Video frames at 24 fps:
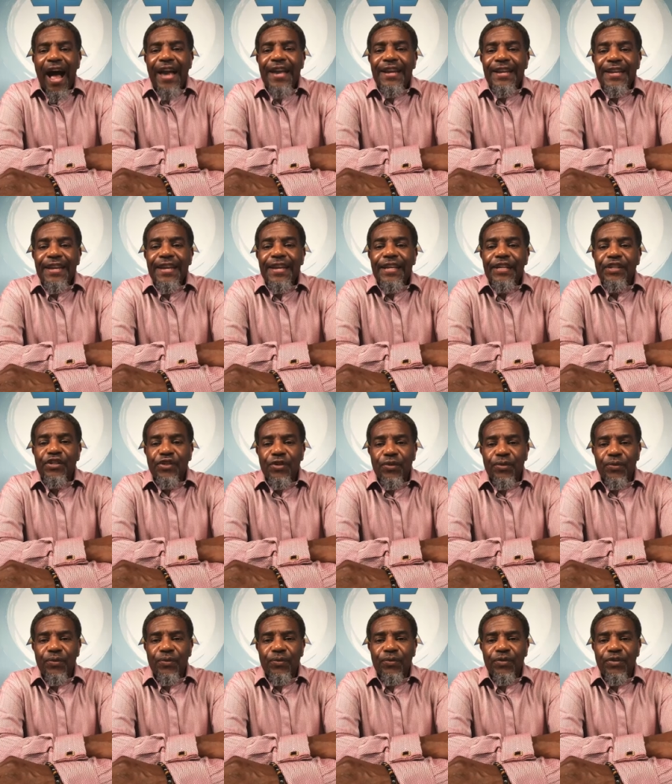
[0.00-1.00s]
I need
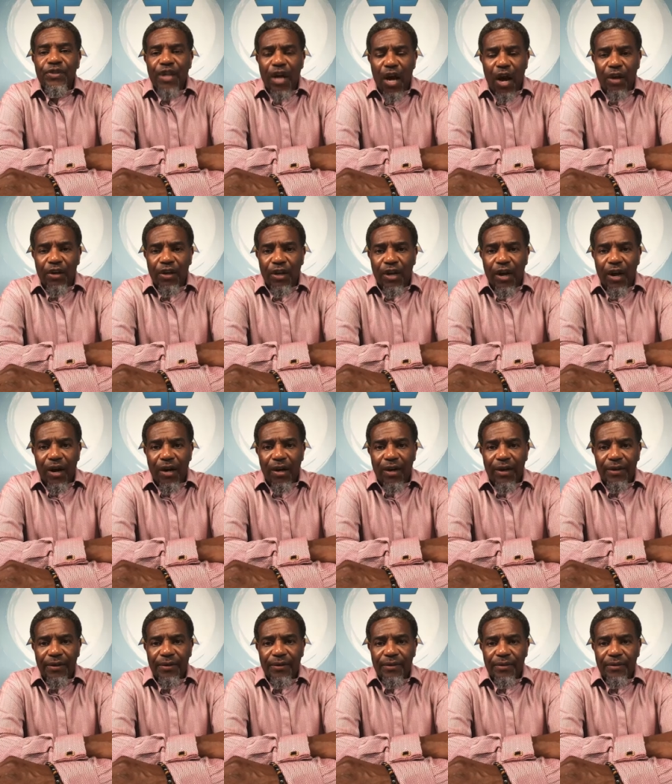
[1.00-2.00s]
you to honor God
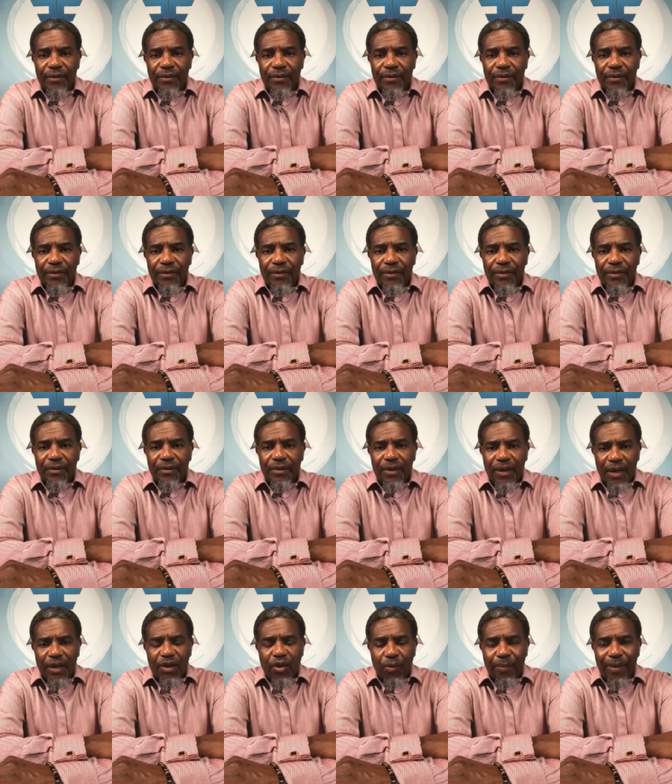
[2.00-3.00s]

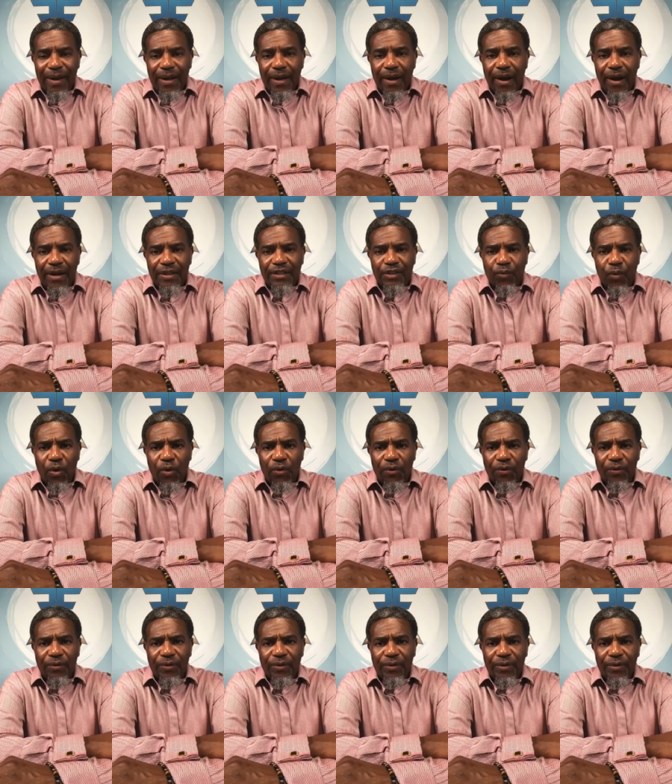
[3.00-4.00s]
and obey God's
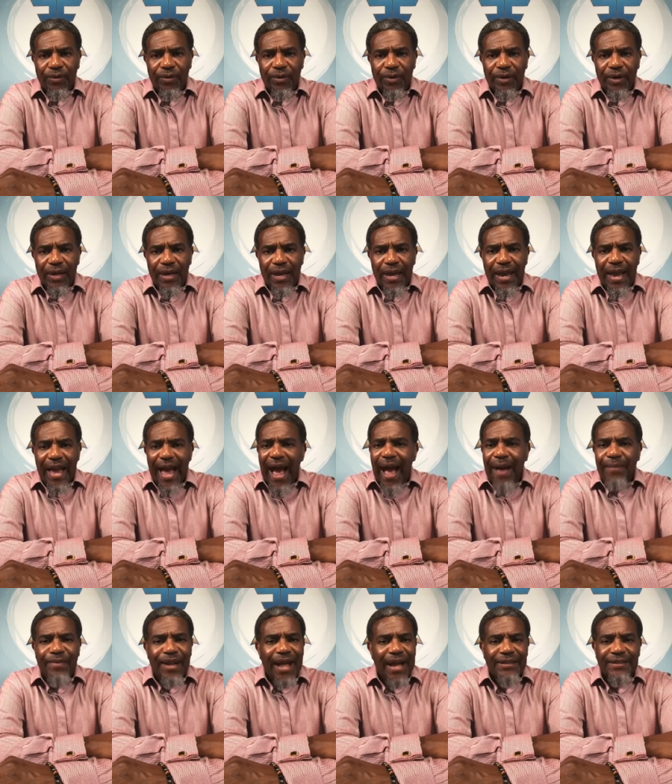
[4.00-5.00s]
word.
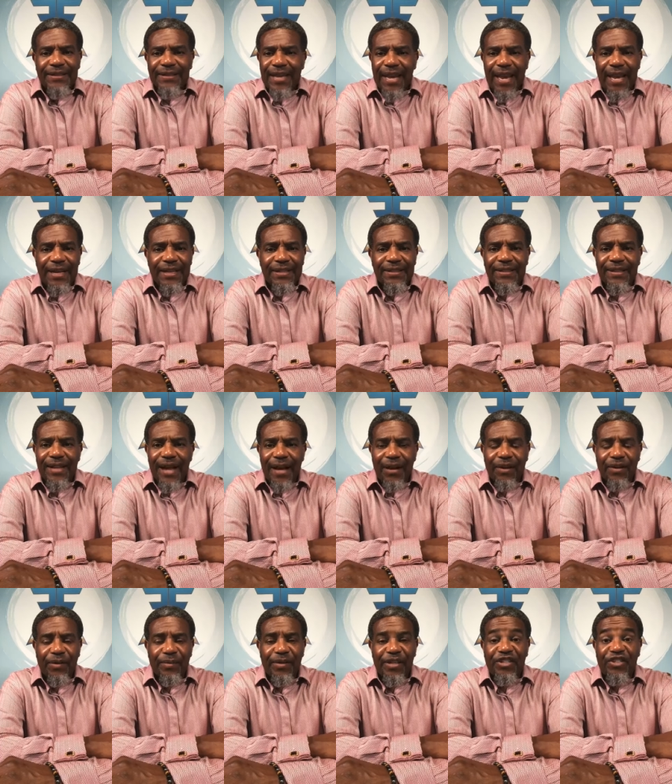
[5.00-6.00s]
I'm not saying it's
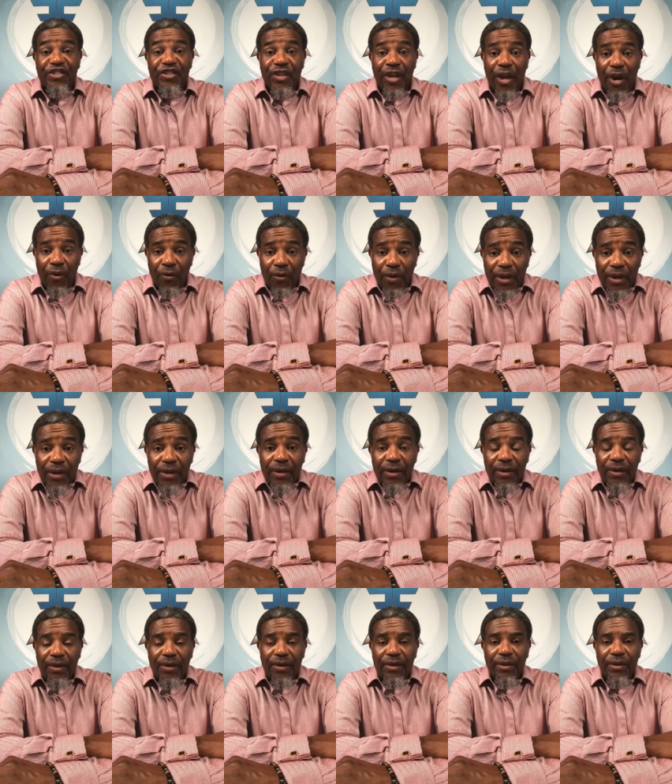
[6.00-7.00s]
not going to be scary,
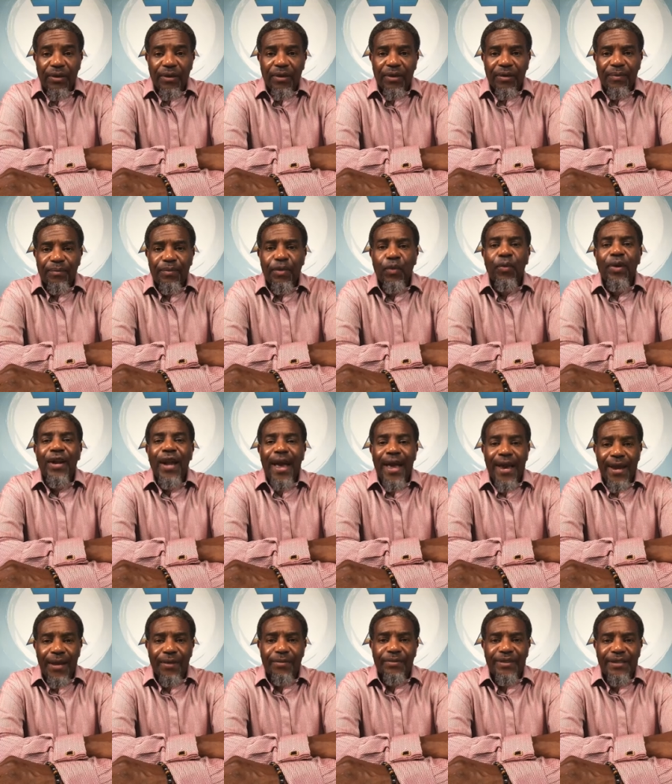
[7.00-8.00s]
but what
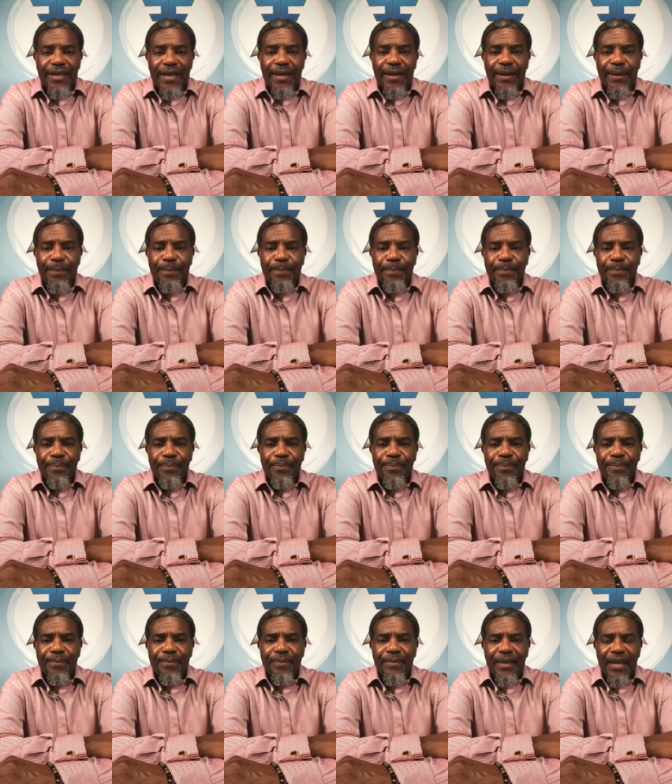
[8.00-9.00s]
I am
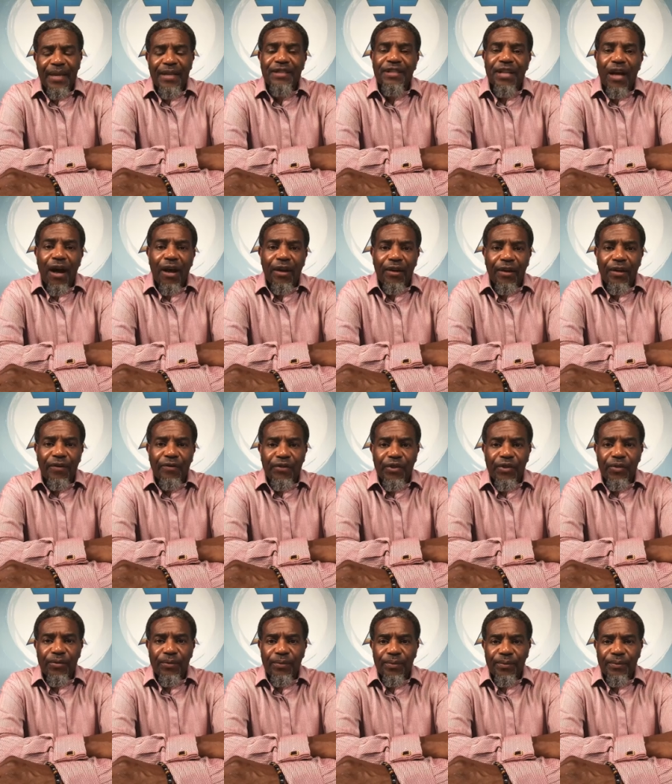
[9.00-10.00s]
saying is God loves
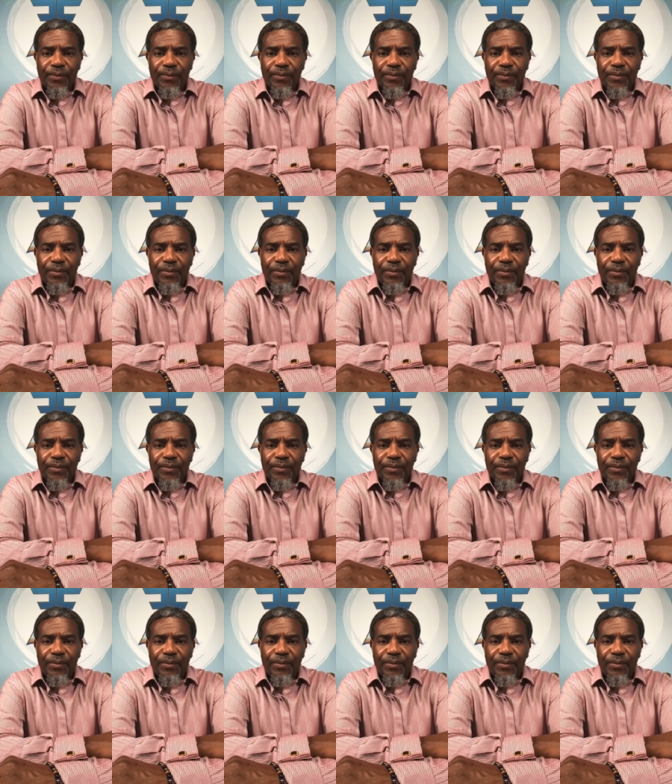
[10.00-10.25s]
you.